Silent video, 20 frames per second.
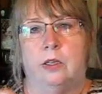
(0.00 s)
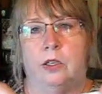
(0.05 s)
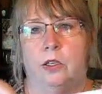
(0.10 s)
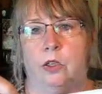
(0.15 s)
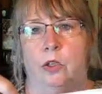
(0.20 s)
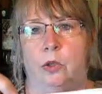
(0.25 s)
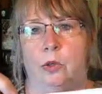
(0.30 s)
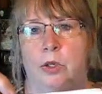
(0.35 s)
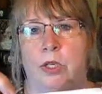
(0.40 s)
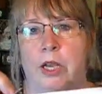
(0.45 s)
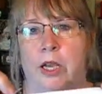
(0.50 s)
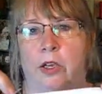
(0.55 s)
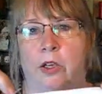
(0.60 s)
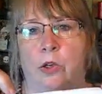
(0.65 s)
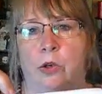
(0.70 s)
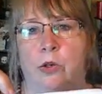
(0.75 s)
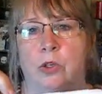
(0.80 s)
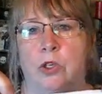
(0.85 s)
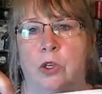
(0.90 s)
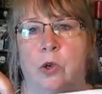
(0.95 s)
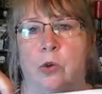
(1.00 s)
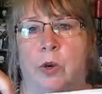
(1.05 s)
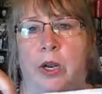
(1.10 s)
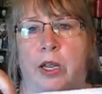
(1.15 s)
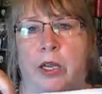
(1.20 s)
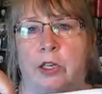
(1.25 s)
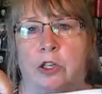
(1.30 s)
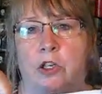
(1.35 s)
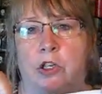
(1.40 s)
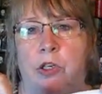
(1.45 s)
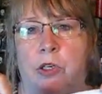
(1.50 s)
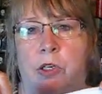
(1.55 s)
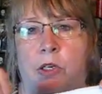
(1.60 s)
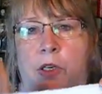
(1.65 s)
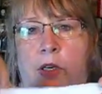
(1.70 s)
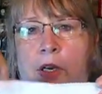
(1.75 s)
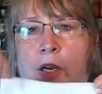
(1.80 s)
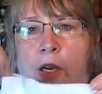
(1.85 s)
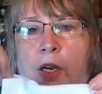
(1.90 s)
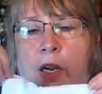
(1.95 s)
you take your sewn edge
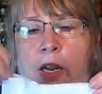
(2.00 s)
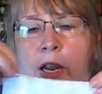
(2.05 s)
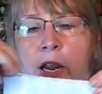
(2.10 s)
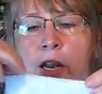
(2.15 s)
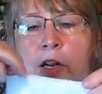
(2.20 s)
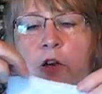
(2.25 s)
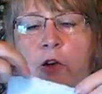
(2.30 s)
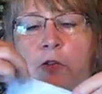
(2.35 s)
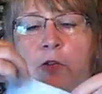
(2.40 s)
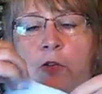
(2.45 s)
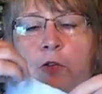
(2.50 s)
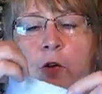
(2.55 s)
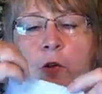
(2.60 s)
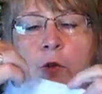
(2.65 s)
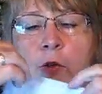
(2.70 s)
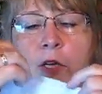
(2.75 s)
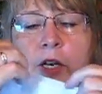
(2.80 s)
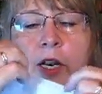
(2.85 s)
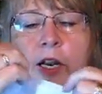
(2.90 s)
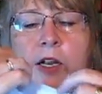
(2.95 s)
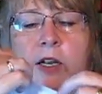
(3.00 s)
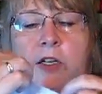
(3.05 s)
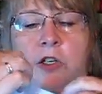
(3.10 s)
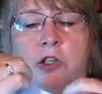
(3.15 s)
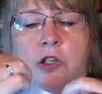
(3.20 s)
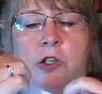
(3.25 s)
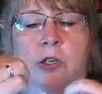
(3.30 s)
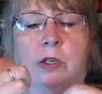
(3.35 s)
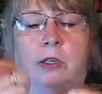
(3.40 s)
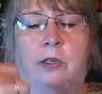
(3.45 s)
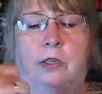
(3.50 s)
and your folded edge